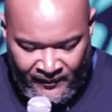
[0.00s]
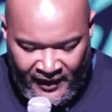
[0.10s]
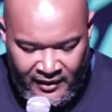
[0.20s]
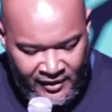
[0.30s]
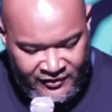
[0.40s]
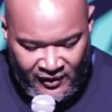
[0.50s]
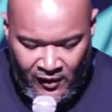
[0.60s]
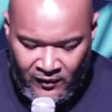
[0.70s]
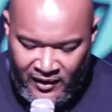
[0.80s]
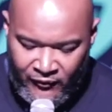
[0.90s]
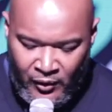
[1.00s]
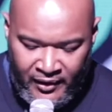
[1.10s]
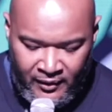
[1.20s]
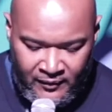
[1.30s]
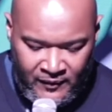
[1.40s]
And this third level
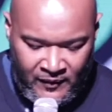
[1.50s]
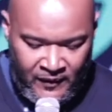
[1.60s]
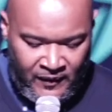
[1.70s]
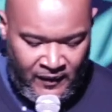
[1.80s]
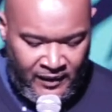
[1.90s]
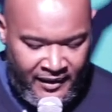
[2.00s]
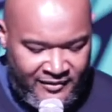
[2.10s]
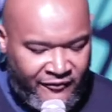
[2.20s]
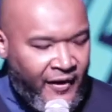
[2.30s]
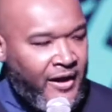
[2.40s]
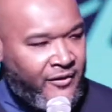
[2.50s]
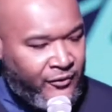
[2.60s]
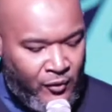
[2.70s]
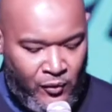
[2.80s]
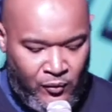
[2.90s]
here is faith
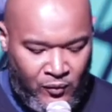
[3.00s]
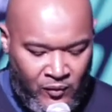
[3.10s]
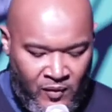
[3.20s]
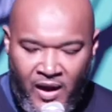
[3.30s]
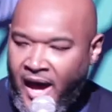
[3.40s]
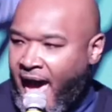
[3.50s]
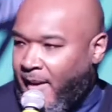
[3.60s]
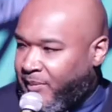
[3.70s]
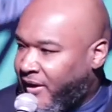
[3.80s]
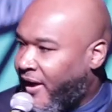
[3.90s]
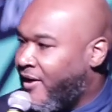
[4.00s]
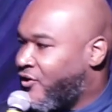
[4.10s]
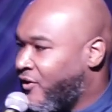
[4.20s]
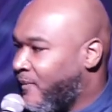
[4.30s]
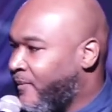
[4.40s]
through
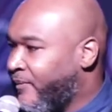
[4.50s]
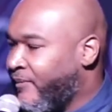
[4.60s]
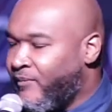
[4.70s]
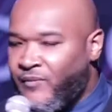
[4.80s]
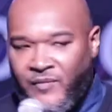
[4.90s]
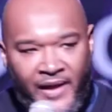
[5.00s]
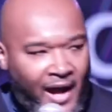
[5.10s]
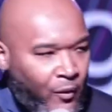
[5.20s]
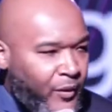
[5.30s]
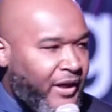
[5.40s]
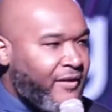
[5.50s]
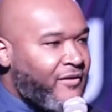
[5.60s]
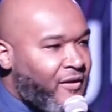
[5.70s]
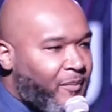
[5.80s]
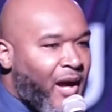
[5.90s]
application. Now we get
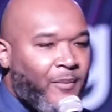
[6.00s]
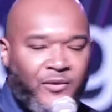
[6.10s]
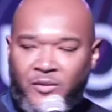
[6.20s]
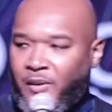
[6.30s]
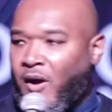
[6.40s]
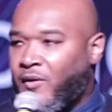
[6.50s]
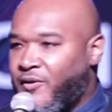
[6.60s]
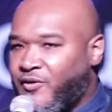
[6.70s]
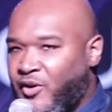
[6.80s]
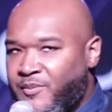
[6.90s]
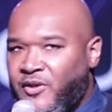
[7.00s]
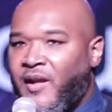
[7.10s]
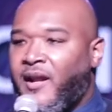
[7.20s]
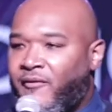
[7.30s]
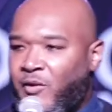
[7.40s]
to the popular part of the scripture
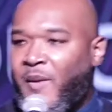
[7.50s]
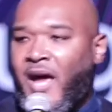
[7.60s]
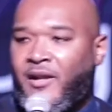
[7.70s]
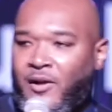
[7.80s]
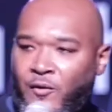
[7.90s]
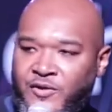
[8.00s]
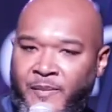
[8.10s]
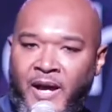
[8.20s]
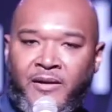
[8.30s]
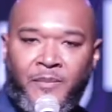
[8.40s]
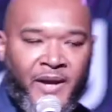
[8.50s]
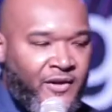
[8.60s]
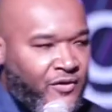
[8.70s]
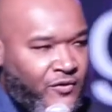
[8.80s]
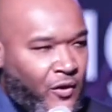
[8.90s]
that everybody knows about, that
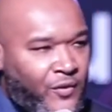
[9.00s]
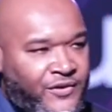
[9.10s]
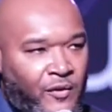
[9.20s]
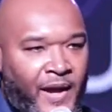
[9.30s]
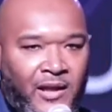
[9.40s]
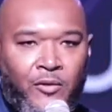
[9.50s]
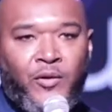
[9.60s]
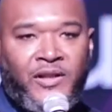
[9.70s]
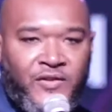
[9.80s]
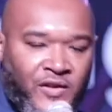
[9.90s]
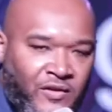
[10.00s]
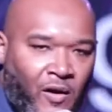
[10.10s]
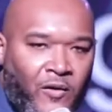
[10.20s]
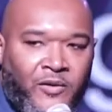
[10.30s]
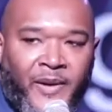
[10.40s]
Pastor Jonas so eloquently just
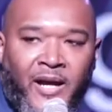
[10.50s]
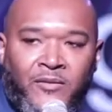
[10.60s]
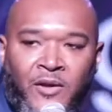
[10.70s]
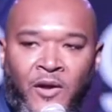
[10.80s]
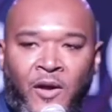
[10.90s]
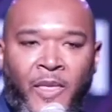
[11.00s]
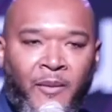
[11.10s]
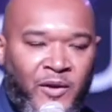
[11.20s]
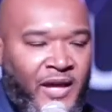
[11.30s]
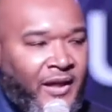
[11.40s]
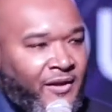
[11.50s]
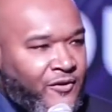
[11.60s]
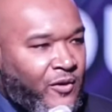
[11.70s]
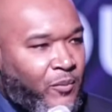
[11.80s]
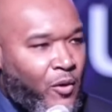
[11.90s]
talked about, where they get
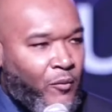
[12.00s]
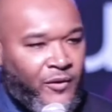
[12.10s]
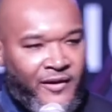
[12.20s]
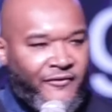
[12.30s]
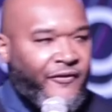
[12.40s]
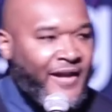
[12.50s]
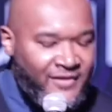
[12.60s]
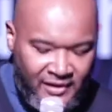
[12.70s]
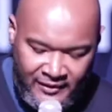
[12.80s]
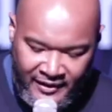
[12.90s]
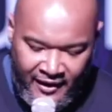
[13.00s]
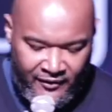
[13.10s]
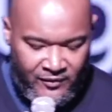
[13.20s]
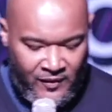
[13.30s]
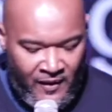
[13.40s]
to the point where they're facing
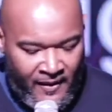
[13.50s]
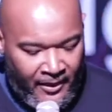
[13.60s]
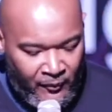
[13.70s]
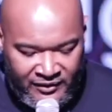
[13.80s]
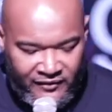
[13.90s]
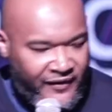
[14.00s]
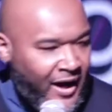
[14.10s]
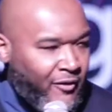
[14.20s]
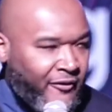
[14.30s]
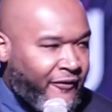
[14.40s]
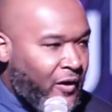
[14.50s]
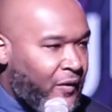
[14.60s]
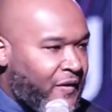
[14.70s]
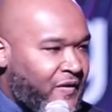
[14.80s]
death with the fiery furnace.